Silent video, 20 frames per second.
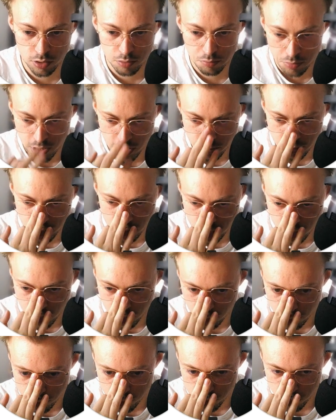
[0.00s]
Uh, maybe
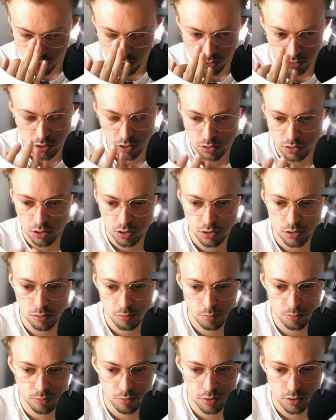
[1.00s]
they will change this at
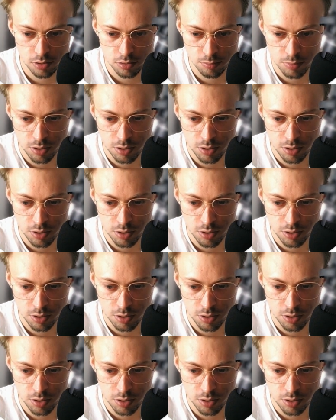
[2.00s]
some point.